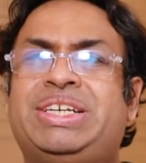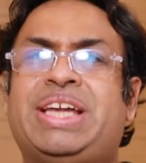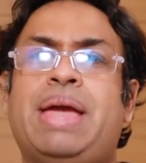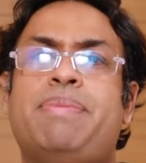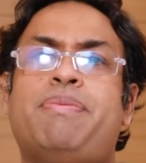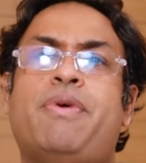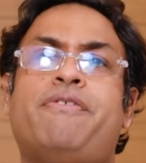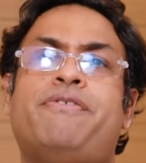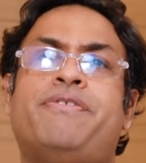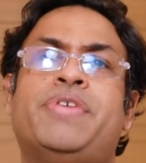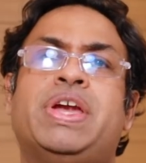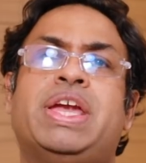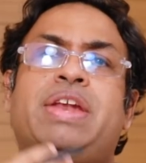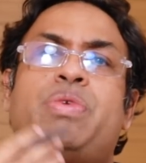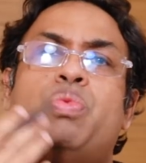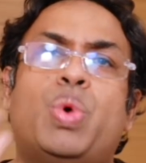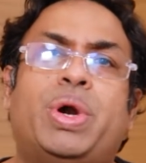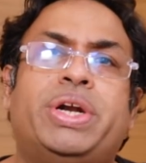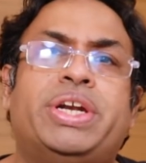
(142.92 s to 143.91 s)
type of
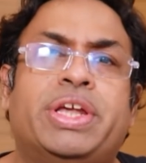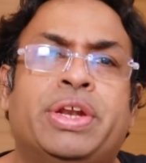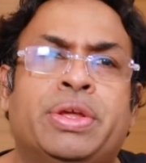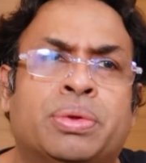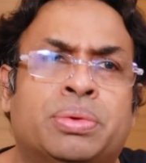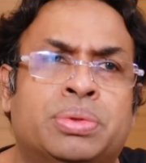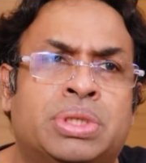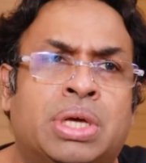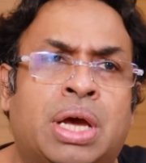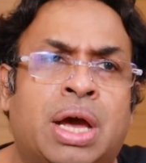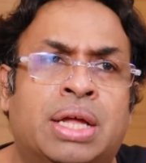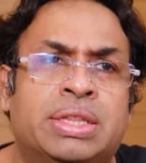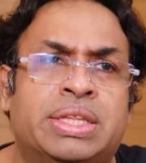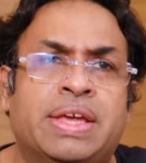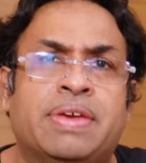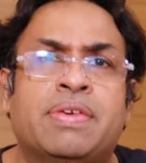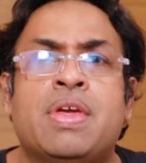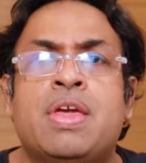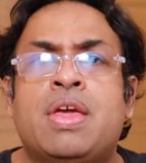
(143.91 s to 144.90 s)
inverter you uh,
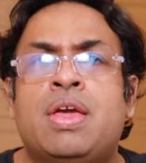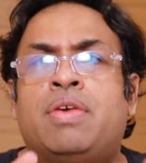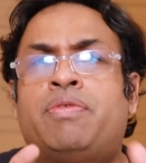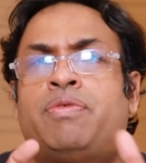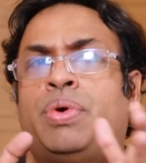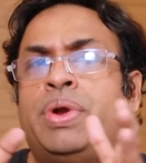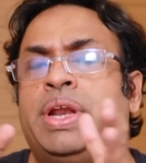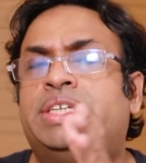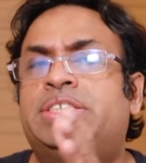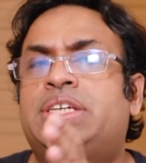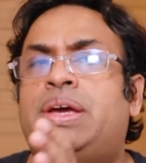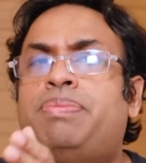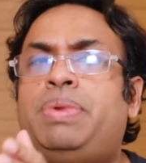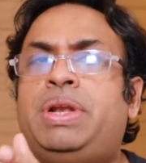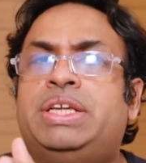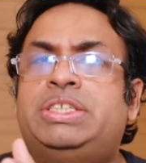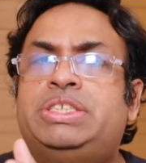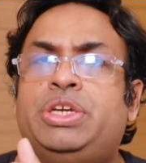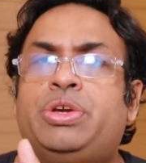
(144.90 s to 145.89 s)
thing. For
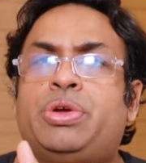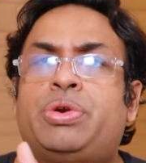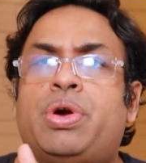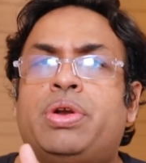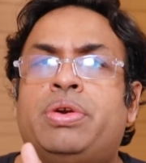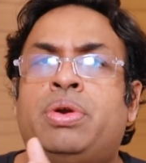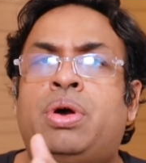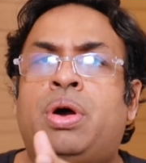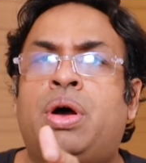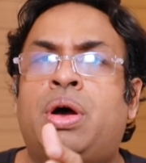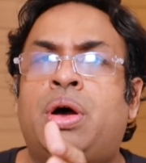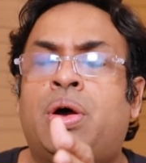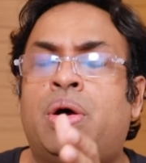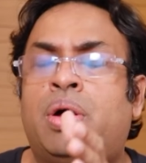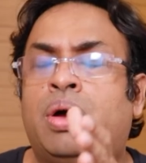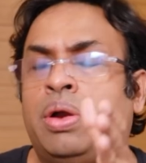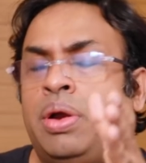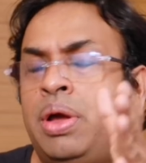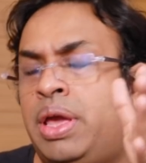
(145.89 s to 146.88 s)
example, let's say you're on uh,
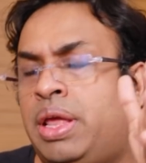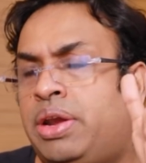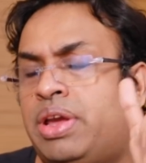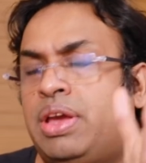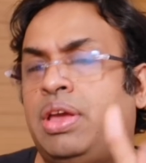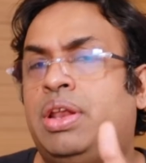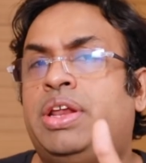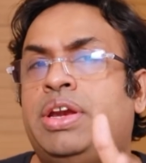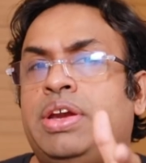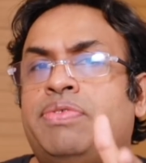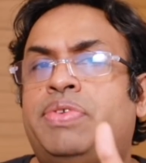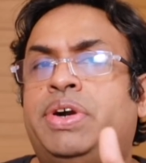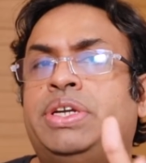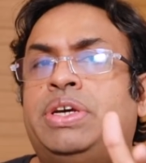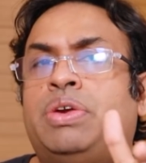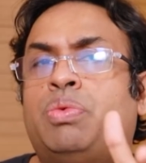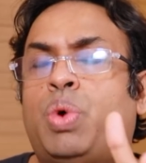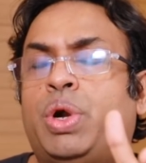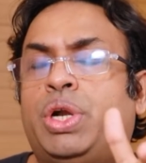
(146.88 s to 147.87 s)
uh, a regular
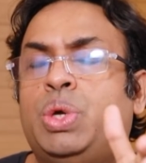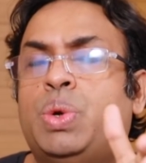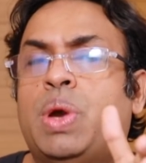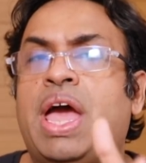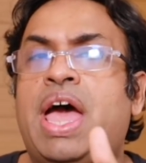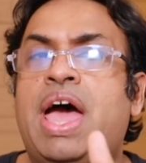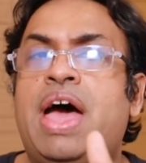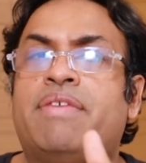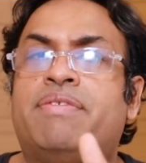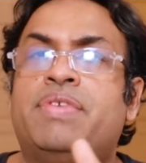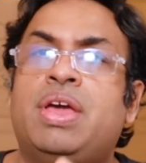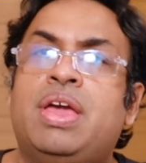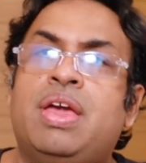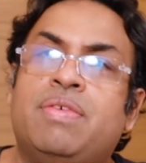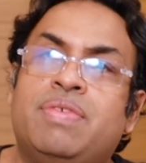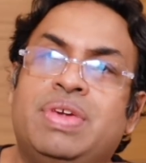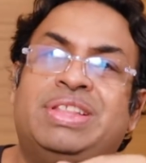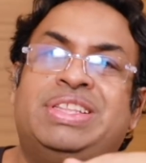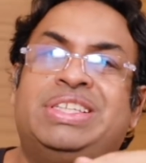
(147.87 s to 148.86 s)
inverter, what you have,
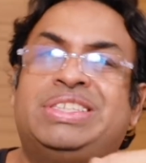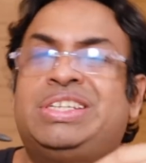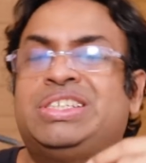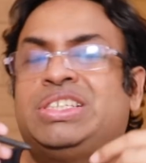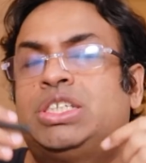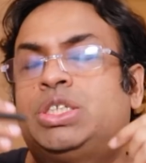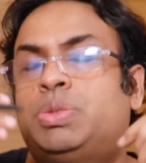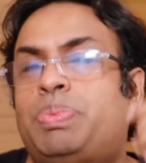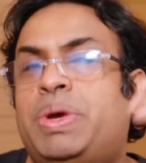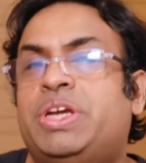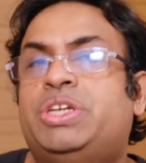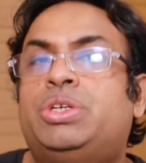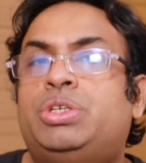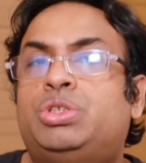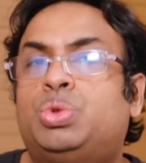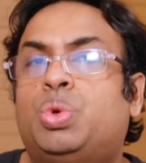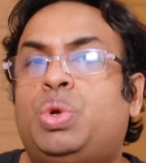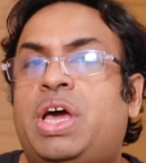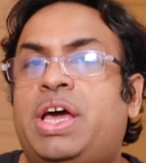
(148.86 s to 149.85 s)
we, this is a
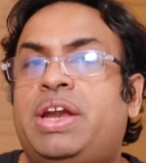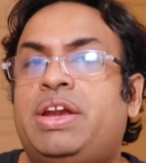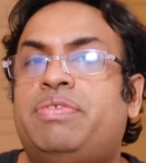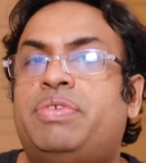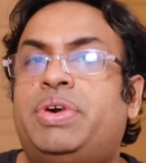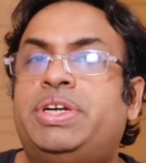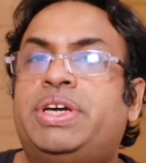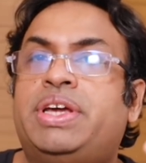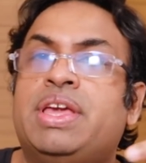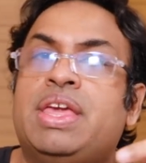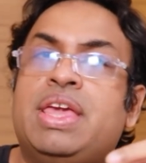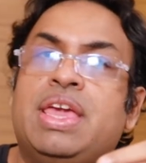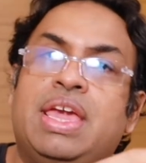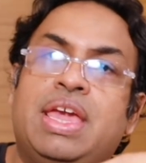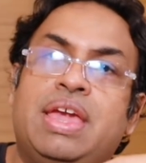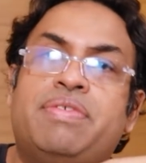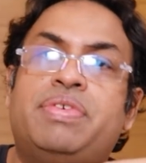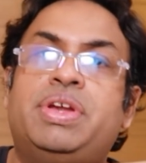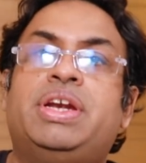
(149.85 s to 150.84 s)
special solar inverter,
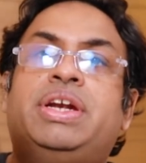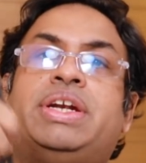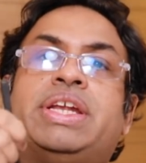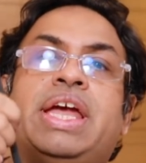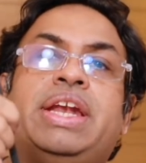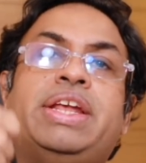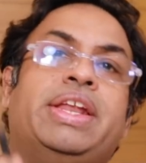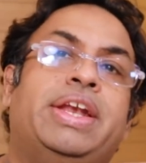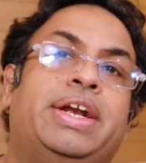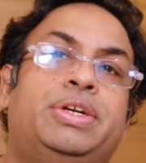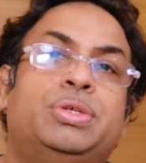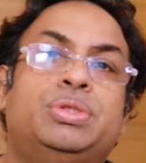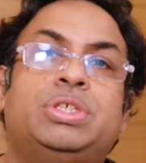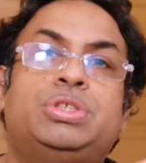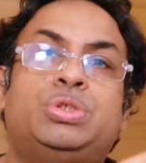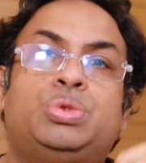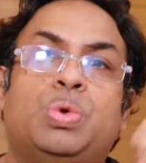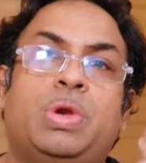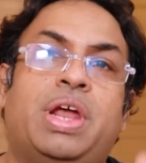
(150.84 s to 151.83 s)
even it can connect to
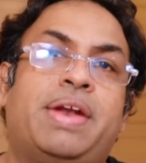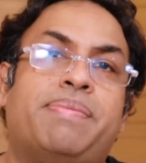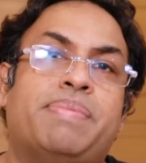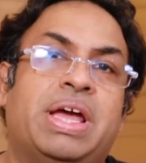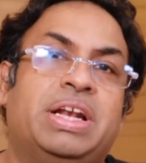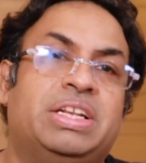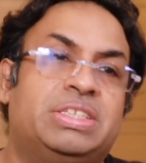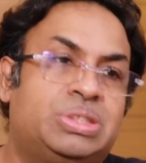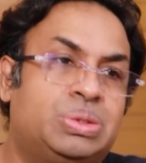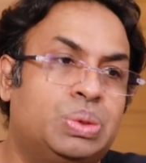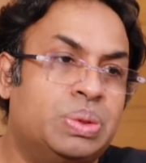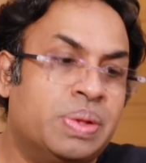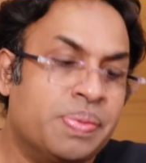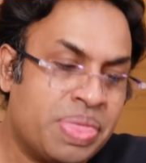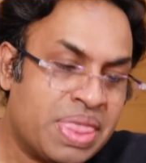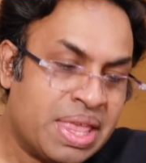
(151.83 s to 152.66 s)
the solar panel. So